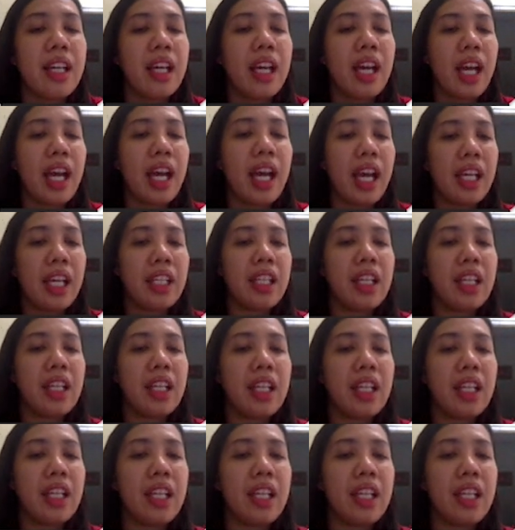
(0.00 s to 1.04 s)
And if
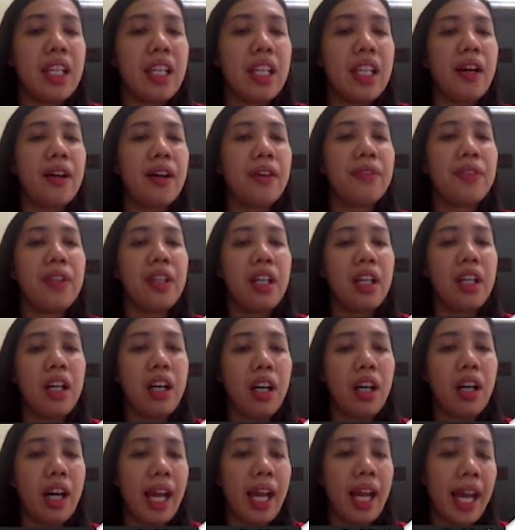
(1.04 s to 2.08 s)
we have
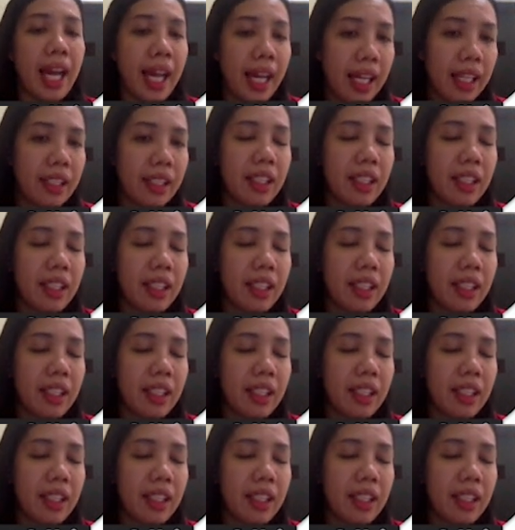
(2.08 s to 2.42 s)
a head